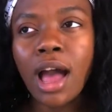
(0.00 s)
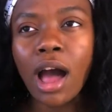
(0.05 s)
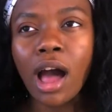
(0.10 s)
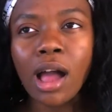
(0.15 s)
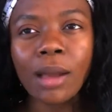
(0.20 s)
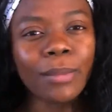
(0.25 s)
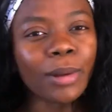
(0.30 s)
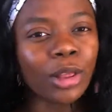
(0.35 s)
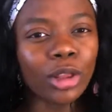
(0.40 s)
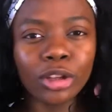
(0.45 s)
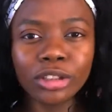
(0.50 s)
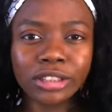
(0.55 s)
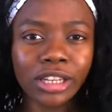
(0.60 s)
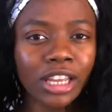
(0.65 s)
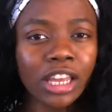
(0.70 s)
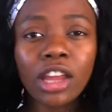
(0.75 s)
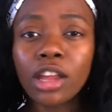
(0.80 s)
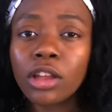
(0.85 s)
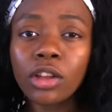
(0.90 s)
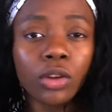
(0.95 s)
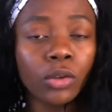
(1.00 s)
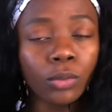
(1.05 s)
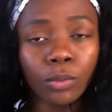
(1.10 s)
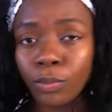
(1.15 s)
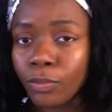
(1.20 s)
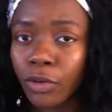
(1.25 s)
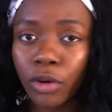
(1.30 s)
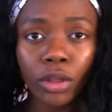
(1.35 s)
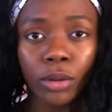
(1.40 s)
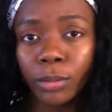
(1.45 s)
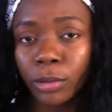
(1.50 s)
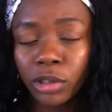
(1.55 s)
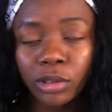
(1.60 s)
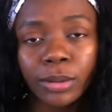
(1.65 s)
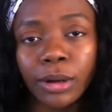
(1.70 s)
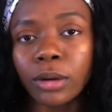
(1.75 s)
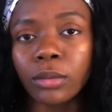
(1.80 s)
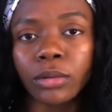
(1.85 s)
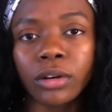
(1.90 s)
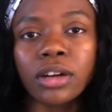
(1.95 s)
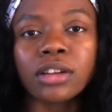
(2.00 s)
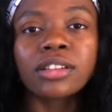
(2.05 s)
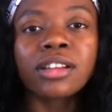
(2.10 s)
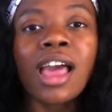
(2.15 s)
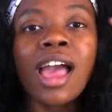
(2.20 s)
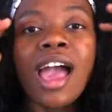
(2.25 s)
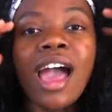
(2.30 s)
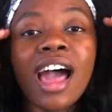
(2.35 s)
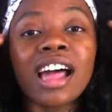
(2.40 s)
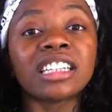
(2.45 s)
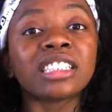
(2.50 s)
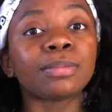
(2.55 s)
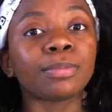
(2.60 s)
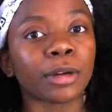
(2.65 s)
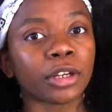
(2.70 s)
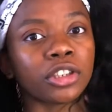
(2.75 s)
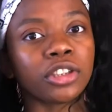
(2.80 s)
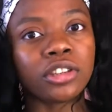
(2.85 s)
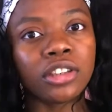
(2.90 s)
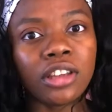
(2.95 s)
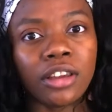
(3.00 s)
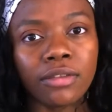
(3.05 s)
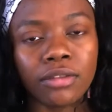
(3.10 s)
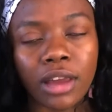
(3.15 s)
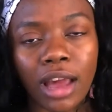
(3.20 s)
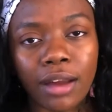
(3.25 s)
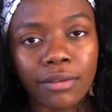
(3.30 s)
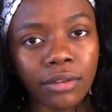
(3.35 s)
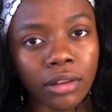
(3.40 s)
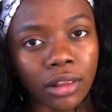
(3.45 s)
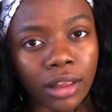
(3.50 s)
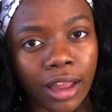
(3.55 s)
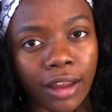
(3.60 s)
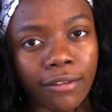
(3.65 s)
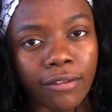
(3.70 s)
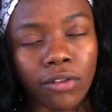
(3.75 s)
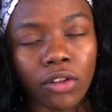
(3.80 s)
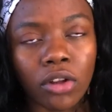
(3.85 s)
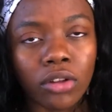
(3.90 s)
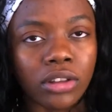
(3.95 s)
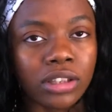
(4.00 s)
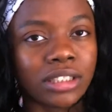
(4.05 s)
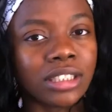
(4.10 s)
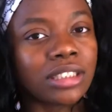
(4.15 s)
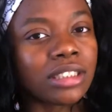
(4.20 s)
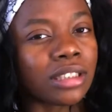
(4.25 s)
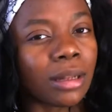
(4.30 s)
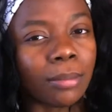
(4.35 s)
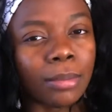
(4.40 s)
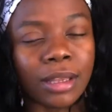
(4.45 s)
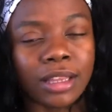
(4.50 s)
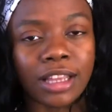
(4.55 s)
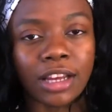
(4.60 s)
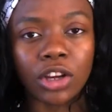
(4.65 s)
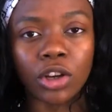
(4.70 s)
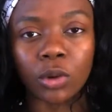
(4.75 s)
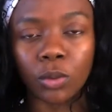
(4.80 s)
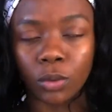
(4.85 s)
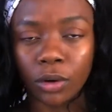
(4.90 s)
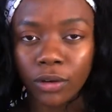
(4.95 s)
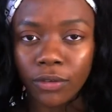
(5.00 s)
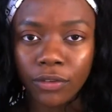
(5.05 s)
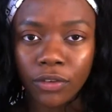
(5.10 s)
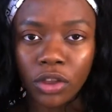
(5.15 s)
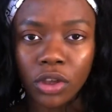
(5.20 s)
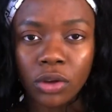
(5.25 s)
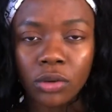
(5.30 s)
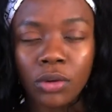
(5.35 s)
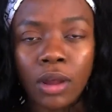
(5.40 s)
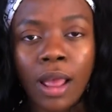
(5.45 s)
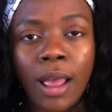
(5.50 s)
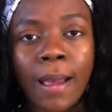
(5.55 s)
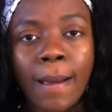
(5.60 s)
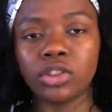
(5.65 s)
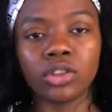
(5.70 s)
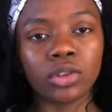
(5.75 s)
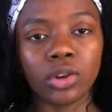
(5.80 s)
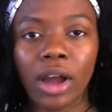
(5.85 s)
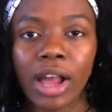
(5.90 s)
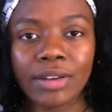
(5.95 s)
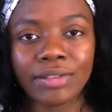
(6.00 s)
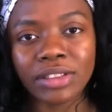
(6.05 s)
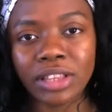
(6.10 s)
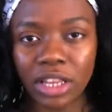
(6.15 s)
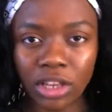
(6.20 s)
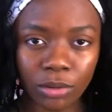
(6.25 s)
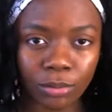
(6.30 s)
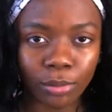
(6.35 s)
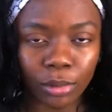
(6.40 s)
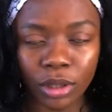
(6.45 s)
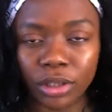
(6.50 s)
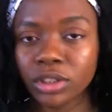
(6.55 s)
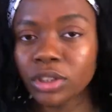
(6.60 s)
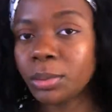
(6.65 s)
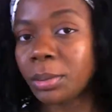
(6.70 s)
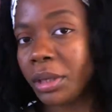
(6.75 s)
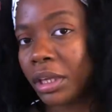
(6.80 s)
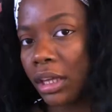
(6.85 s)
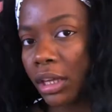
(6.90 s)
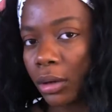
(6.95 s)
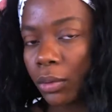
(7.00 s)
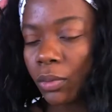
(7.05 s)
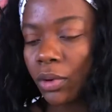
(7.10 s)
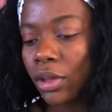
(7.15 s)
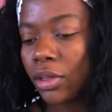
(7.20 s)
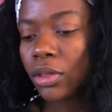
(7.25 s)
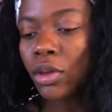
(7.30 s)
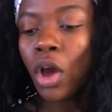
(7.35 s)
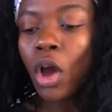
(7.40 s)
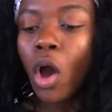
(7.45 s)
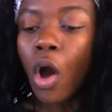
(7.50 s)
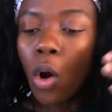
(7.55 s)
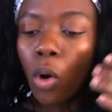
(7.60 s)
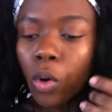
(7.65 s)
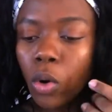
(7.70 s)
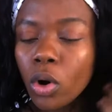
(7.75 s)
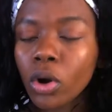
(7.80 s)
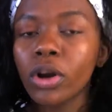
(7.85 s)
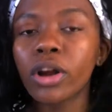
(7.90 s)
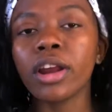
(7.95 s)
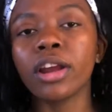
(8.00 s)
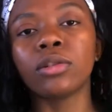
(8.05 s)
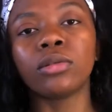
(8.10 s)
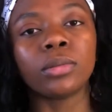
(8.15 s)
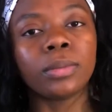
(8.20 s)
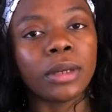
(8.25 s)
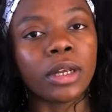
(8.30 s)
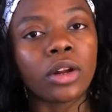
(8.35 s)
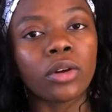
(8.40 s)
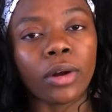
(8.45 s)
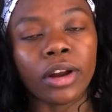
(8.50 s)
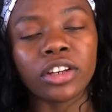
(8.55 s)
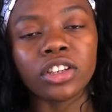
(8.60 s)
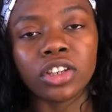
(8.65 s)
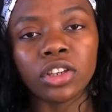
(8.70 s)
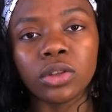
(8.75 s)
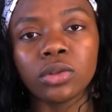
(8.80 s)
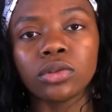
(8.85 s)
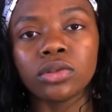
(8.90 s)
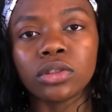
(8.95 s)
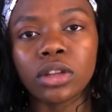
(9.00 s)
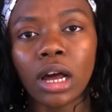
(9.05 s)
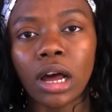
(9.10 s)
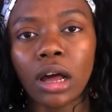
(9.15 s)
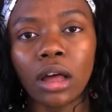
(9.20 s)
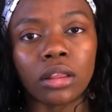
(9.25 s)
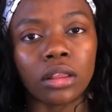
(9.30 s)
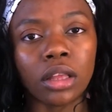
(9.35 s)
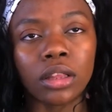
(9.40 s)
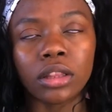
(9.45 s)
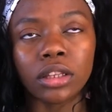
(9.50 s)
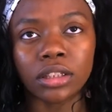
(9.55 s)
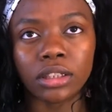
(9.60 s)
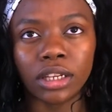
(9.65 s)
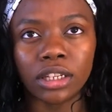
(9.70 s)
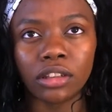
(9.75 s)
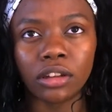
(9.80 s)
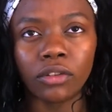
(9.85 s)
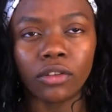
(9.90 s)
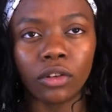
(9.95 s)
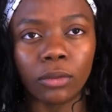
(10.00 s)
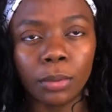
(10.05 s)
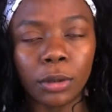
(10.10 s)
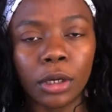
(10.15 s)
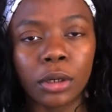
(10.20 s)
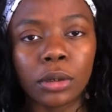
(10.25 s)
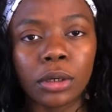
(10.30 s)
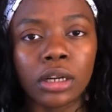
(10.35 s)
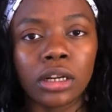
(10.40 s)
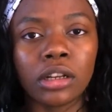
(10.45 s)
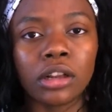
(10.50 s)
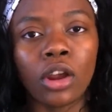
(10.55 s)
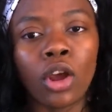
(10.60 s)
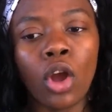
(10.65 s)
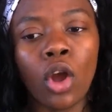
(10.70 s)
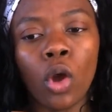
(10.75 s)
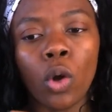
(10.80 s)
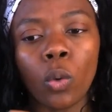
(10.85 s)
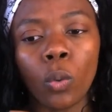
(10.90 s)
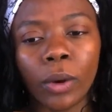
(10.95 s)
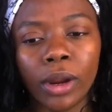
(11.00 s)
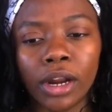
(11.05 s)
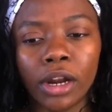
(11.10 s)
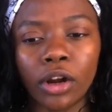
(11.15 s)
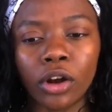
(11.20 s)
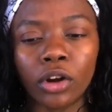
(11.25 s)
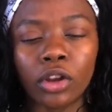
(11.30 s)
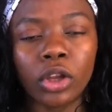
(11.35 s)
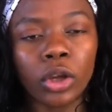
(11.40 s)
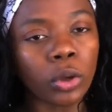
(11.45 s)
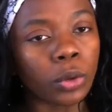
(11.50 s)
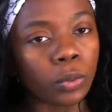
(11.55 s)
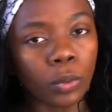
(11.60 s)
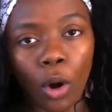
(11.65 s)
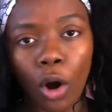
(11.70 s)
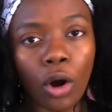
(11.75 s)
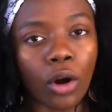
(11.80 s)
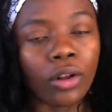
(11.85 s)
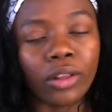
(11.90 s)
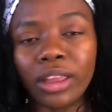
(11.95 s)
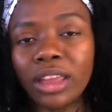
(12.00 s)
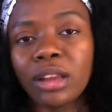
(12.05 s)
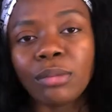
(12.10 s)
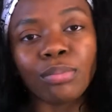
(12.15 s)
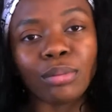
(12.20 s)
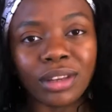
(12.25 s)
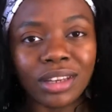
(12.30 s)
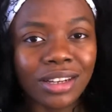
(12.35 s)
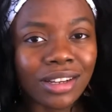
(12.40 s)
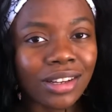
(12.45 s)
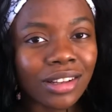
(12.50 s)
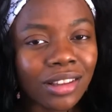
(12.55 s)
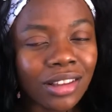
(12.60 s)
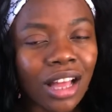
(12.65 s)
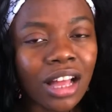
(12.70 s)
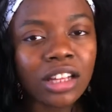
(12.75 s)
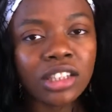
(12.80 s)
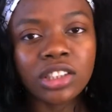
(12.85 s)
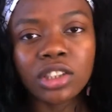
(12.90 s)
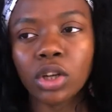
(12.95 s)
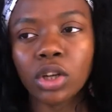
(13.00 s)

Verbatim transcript: um, it looks like it for the most part works especially if you have a light flow this is something that could work for you. You don't have a lot of blood to begin with or it would be great to use on the days of your period where you aren't like bleeding a lot